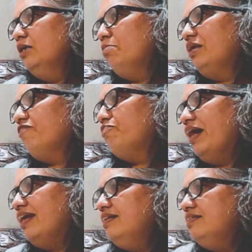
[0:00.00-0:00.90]
But if
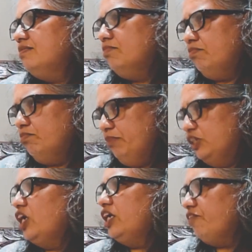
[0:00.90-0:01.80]

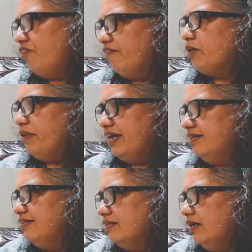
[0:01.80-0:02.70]
majority of our parents